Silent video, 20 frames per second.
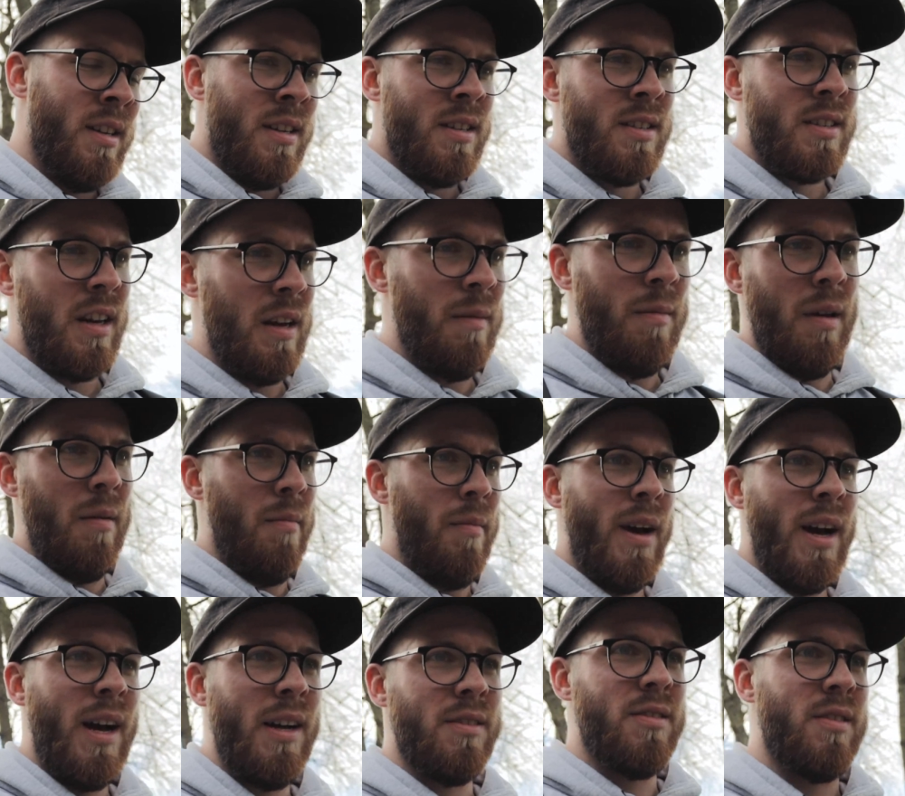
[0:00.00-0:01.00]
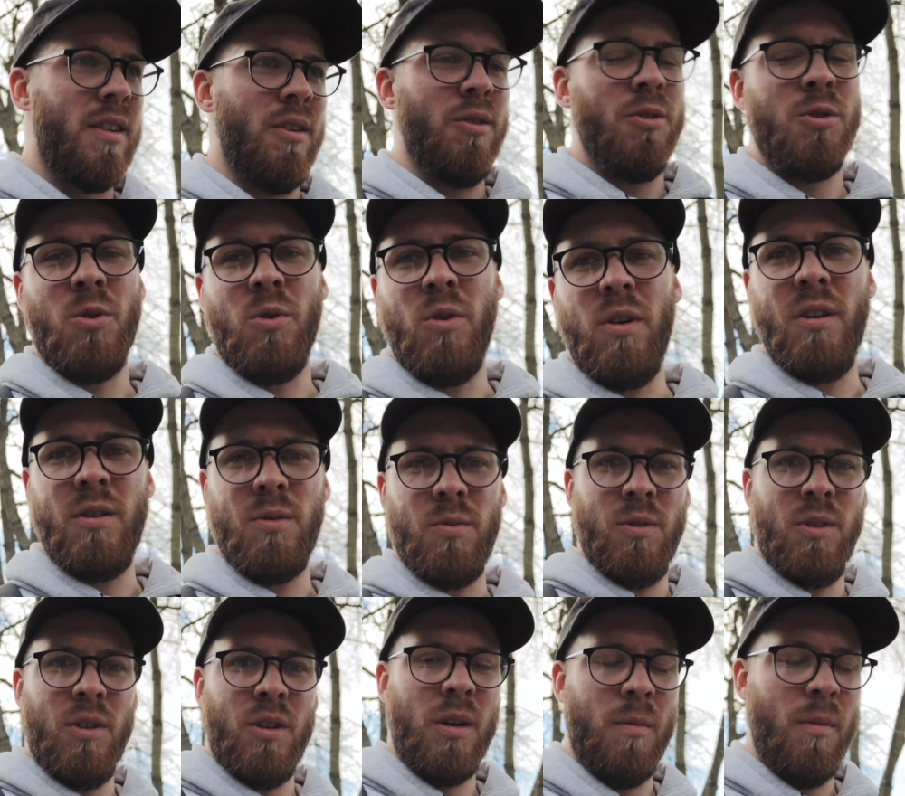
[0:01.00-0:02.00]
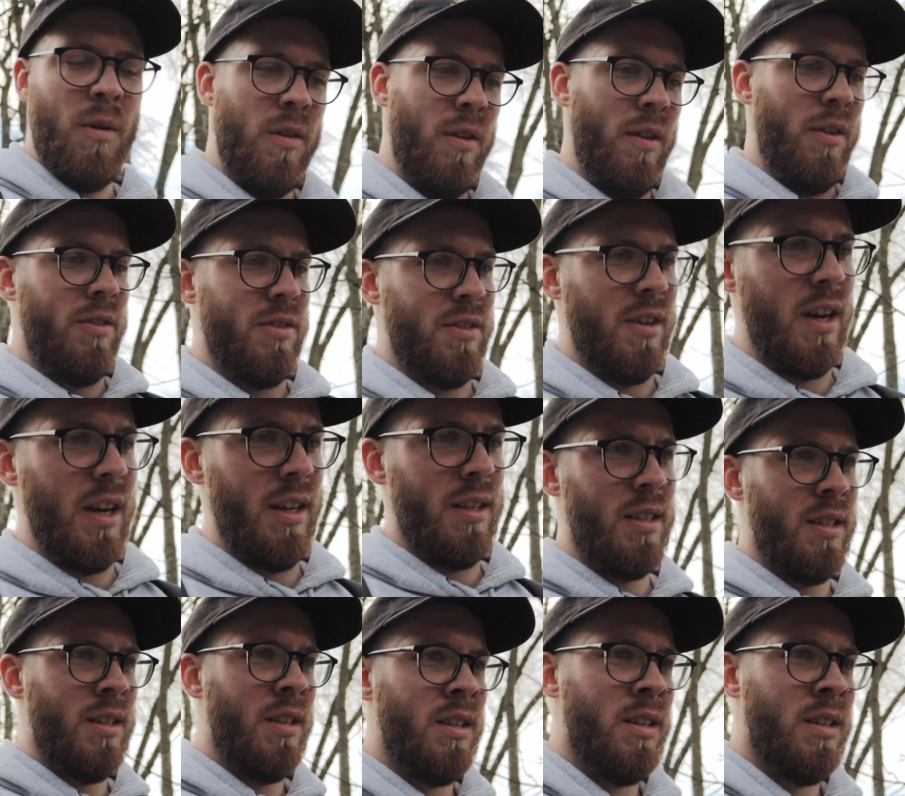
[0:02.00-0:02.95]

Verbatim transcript: it's going to be a mad skill shortage when you come out the other side.